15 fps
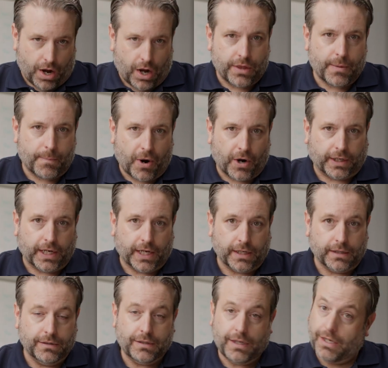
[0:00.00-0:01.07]
on the market,
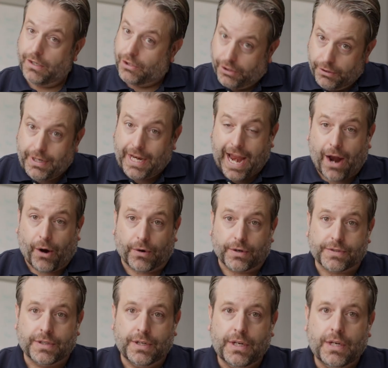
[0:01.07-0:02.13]
including
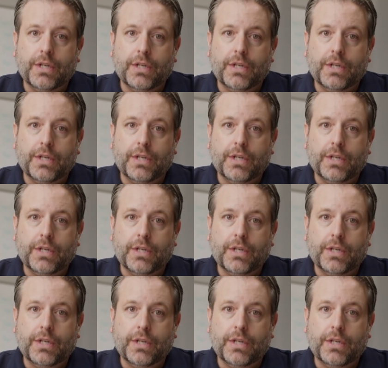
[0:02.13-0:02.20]
ours,